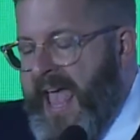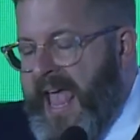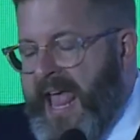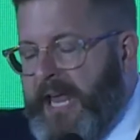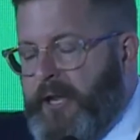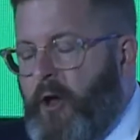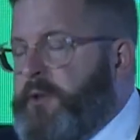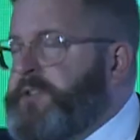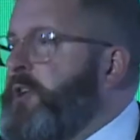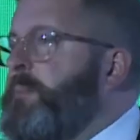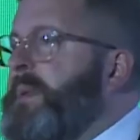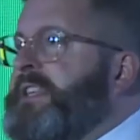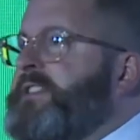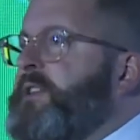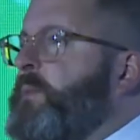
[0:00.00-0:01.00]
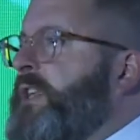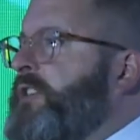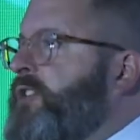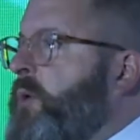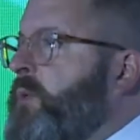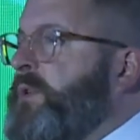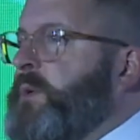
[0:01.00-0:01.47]
It also means that we
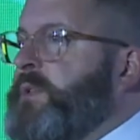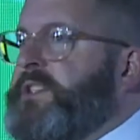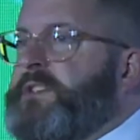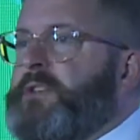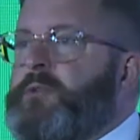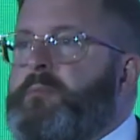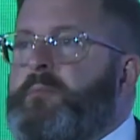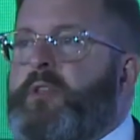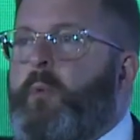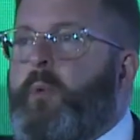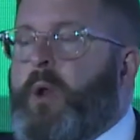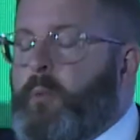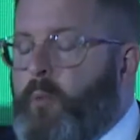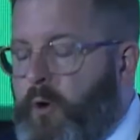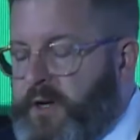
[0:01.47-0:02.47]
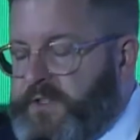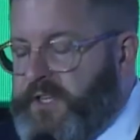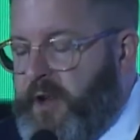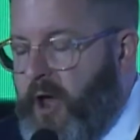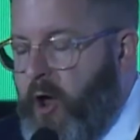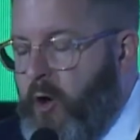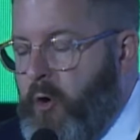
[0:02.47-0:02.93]
don't assume that what works
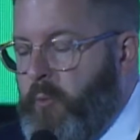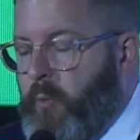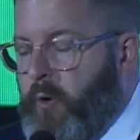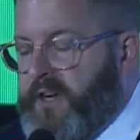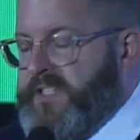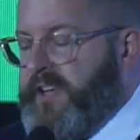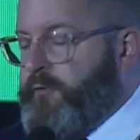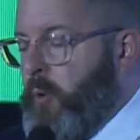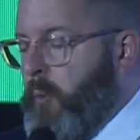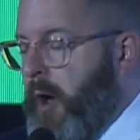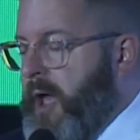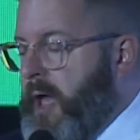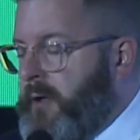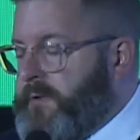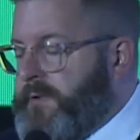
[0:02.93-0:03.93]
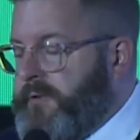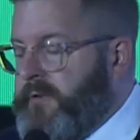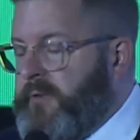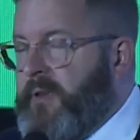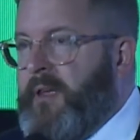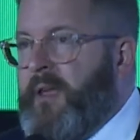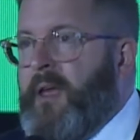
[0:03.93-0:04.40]
at home works everywhere else.
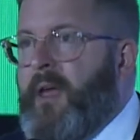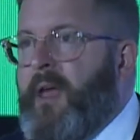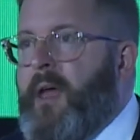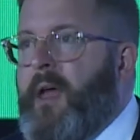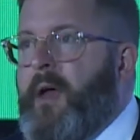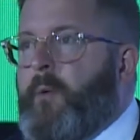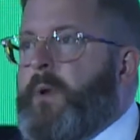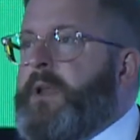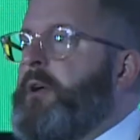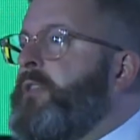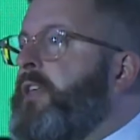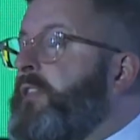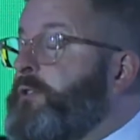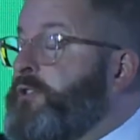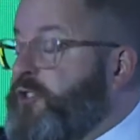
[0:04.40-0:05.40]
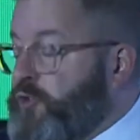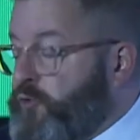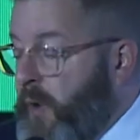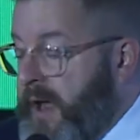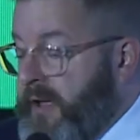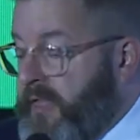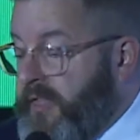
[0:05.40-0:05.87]
We know that there's
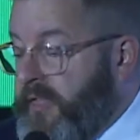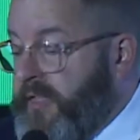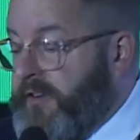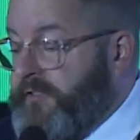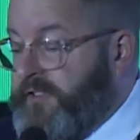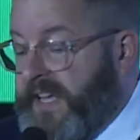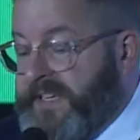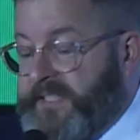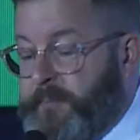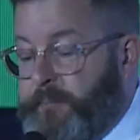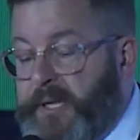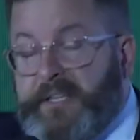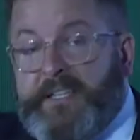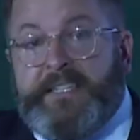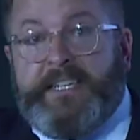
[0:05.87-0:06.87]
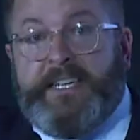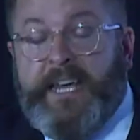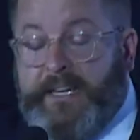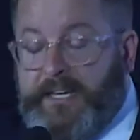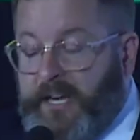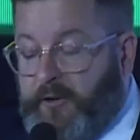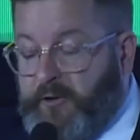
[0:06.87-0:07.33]
strength in flexibility
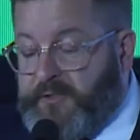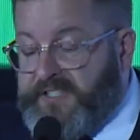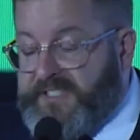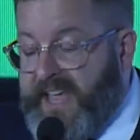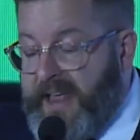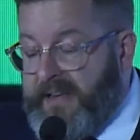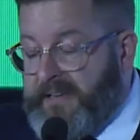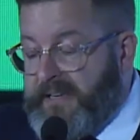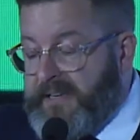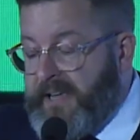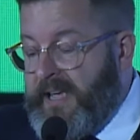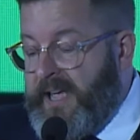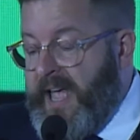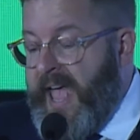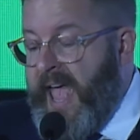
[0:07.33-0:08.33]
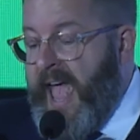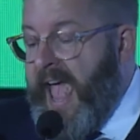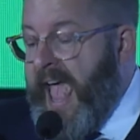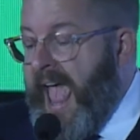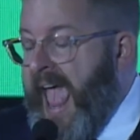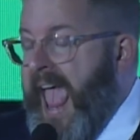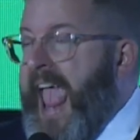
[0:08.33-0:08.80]
and in understanding.
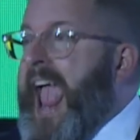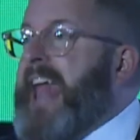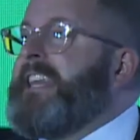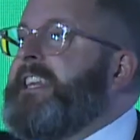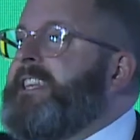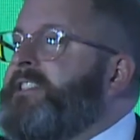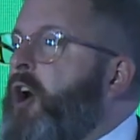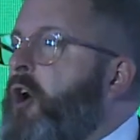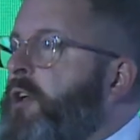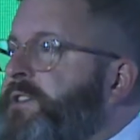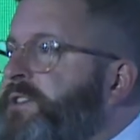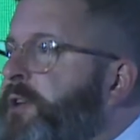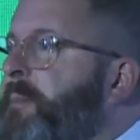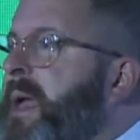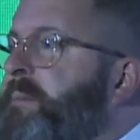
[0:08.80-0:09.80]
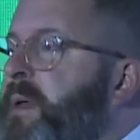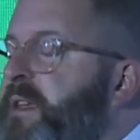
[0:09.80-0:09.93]
And it has also made me